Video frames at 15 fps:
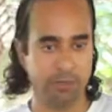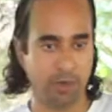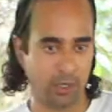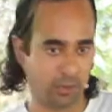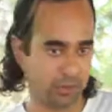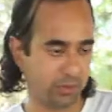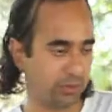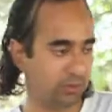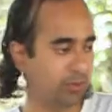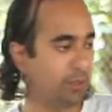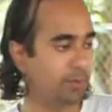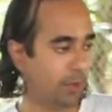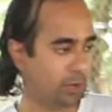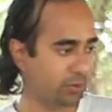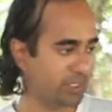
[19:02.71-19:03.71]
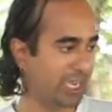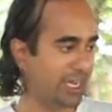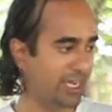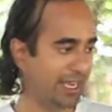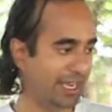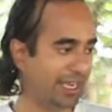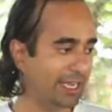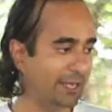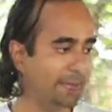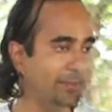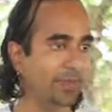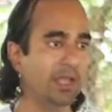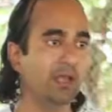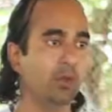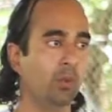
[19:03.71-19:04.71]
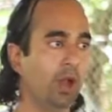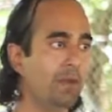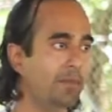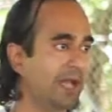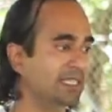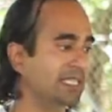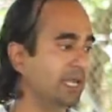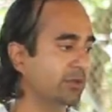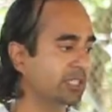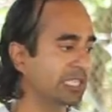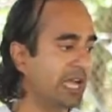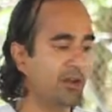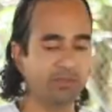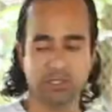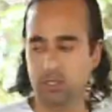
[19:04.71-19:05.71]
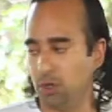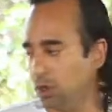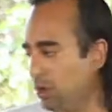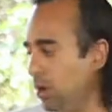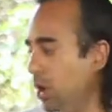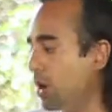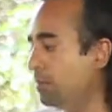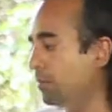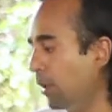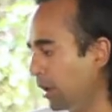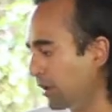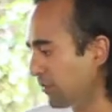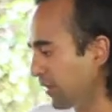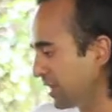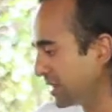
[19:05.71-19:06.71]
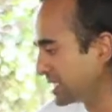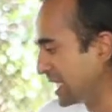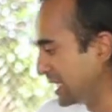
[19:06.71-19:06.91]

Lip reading: the bottle technique. Went back to El Salvador, modified the